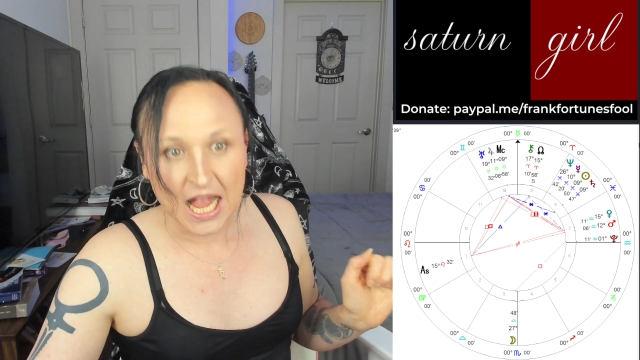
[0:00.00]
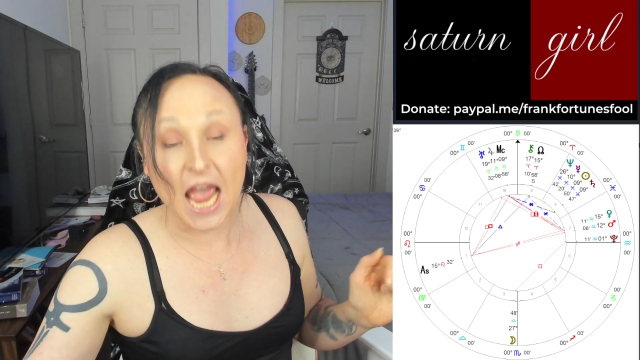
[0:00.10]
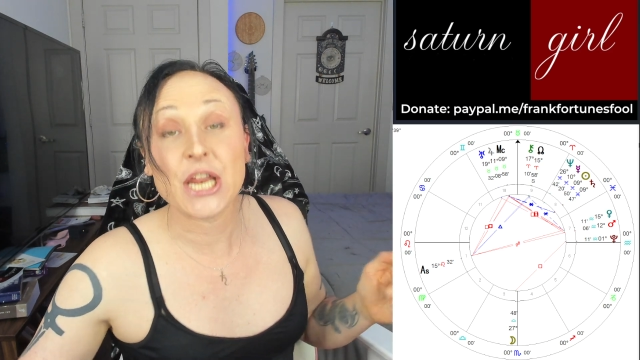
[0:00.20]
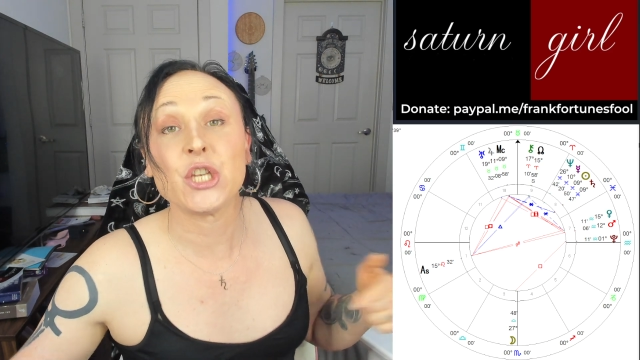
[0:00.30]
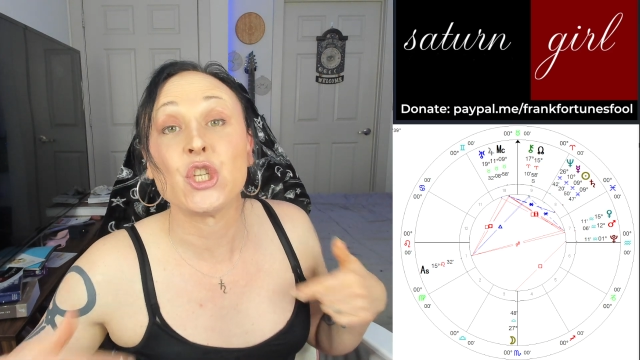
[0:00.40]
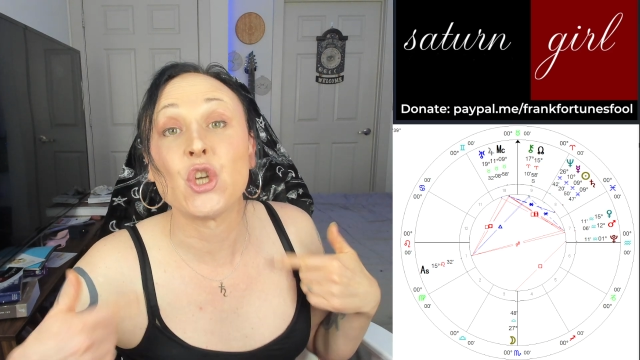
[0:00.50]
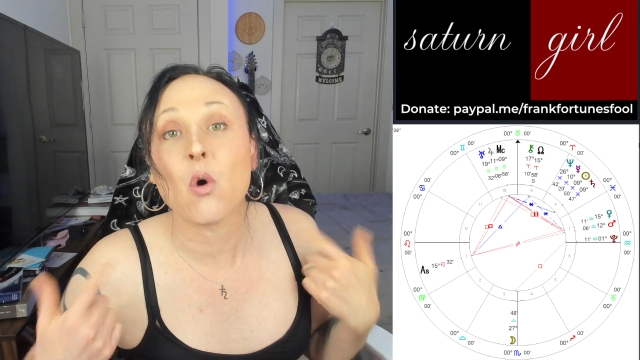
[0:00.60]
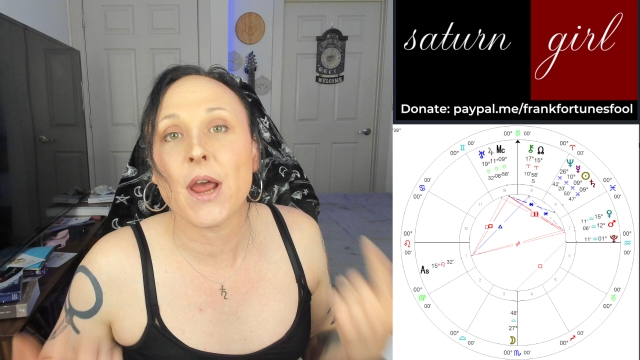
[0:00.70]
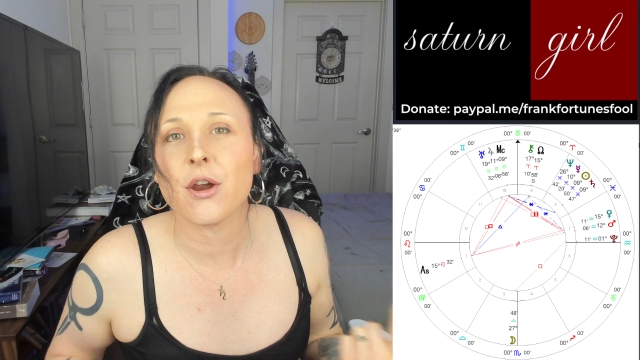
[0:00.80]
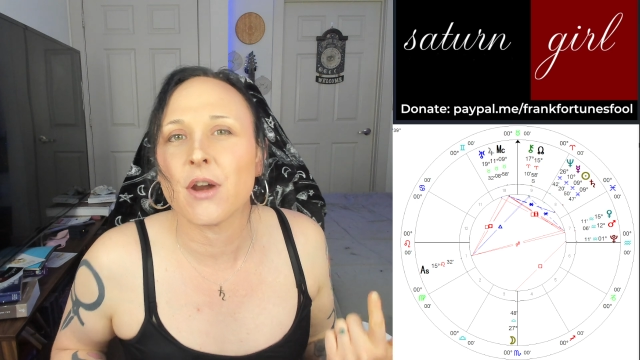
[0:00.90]
and
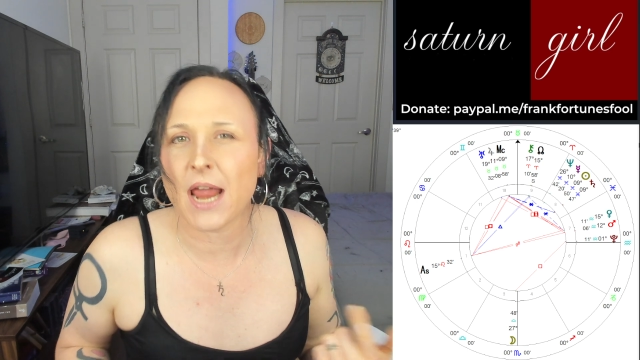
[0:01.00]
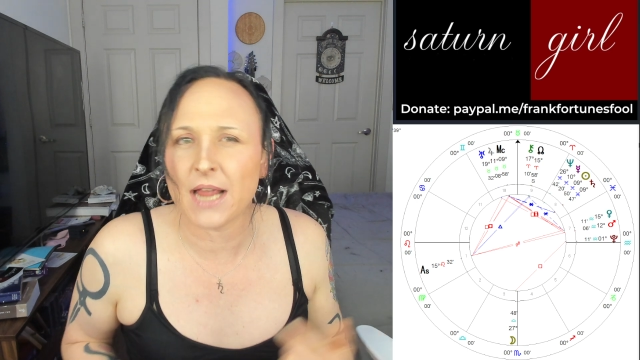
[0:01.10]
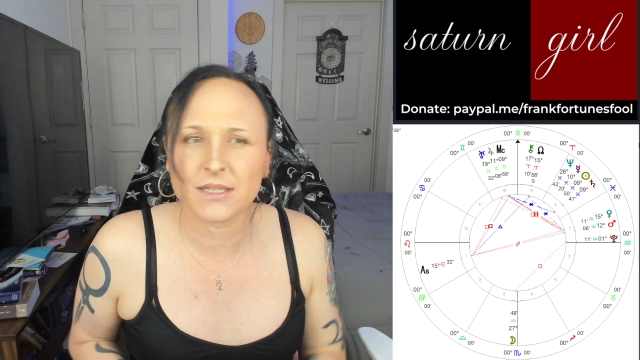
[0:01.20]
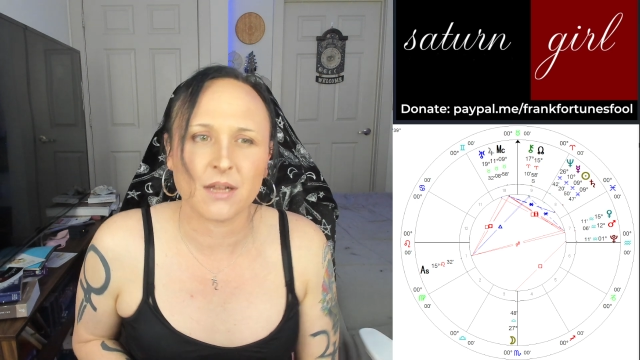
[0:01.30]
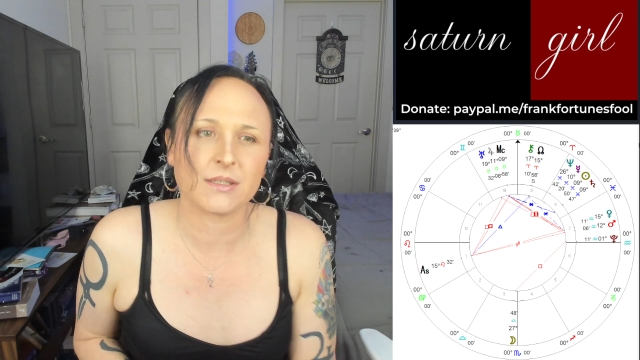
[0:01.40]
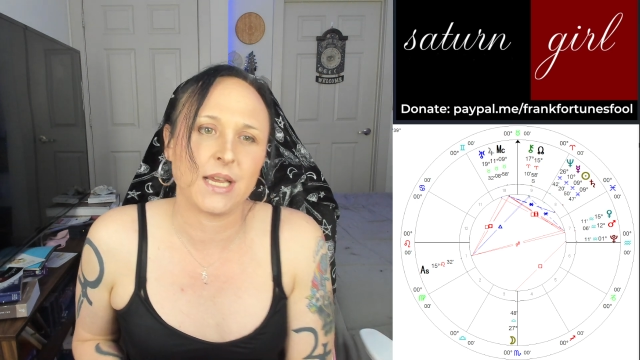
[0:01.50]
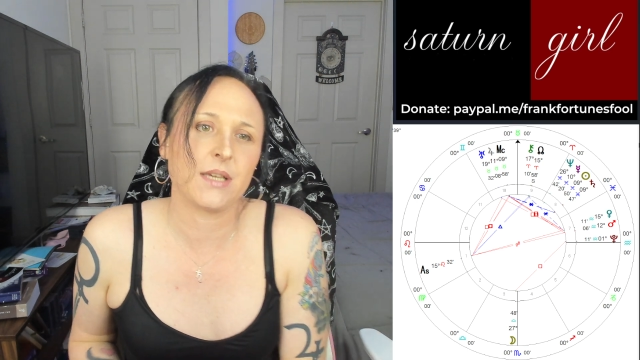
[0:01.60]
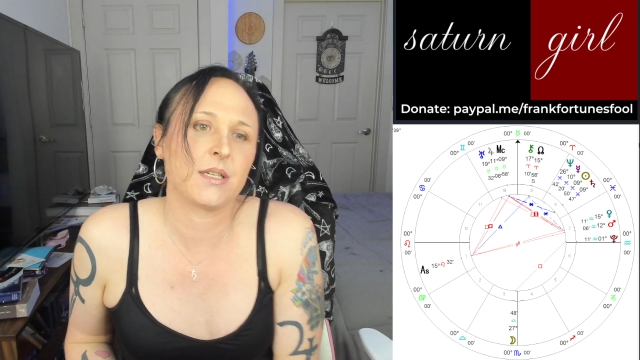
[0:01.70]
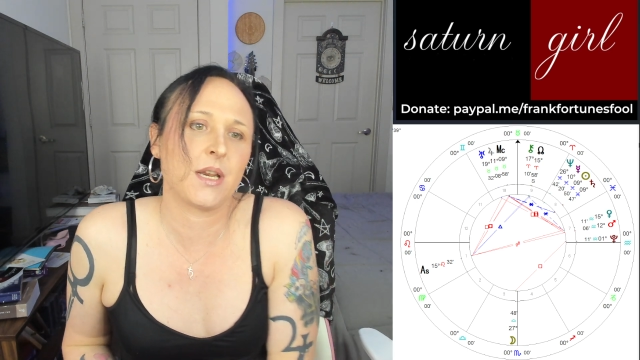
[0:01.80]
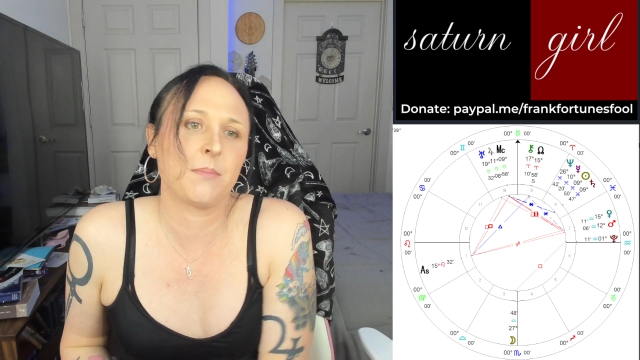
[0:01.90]
enjoy her
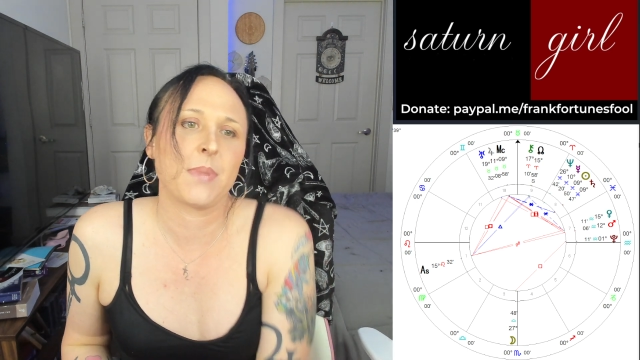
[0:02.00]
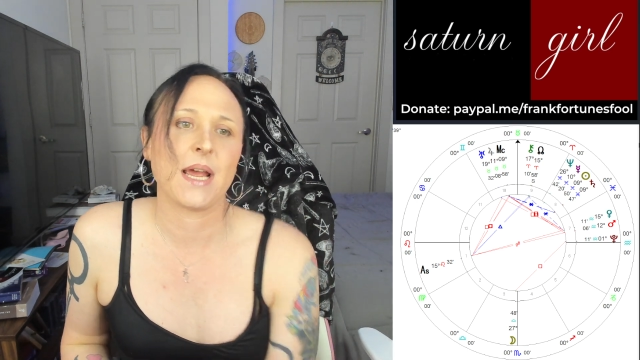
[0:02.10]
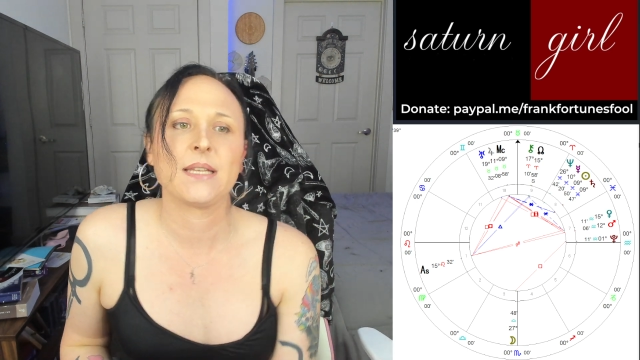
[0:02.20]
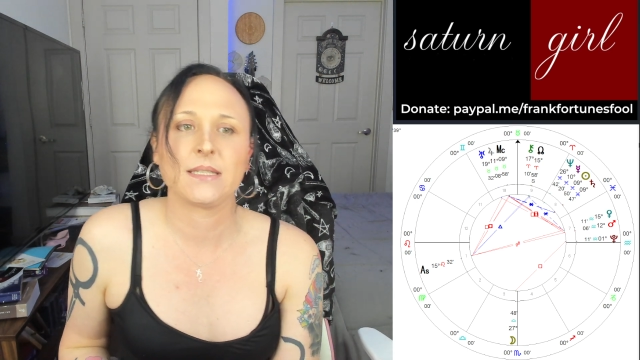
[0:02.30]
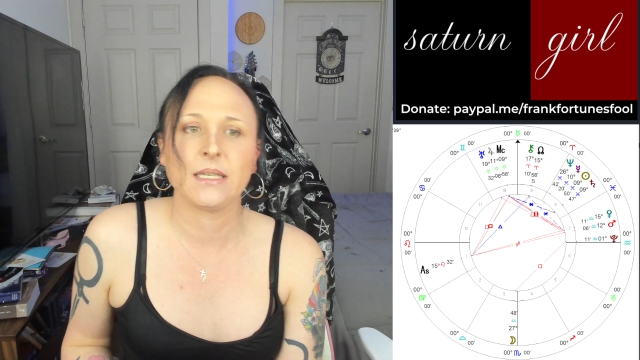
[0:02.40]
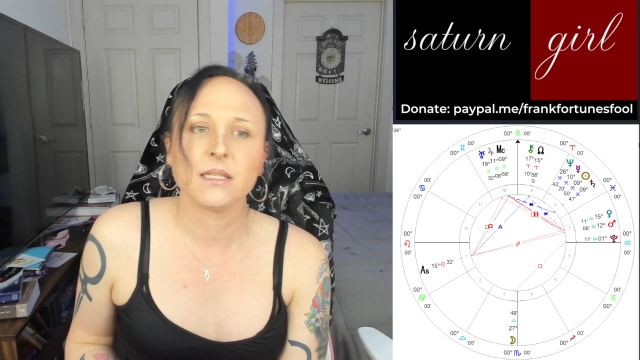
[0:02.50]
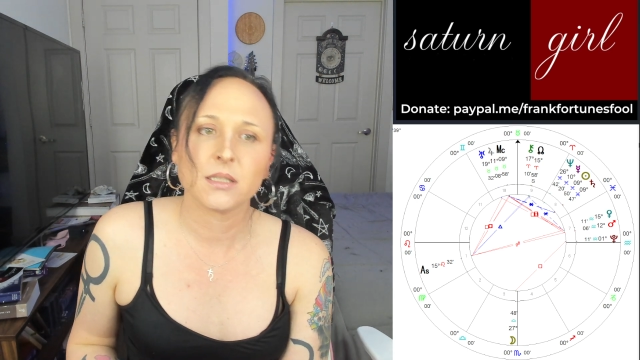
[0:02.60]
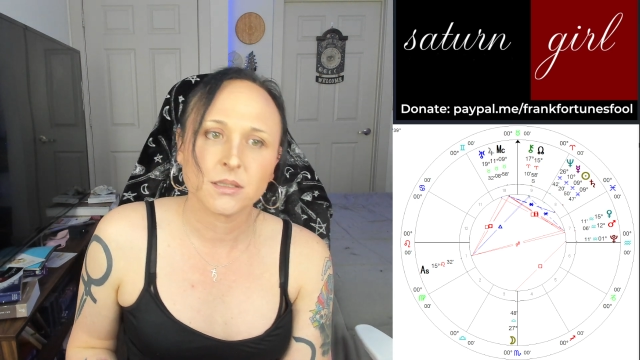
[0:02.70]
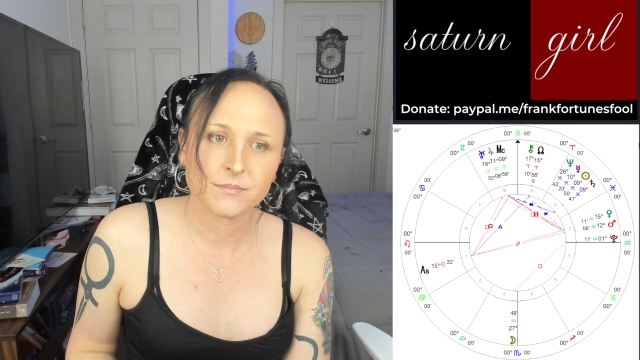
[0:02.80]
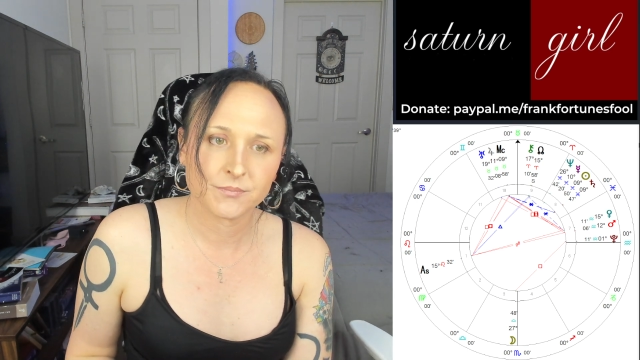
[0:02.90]
exaltation in Pisces.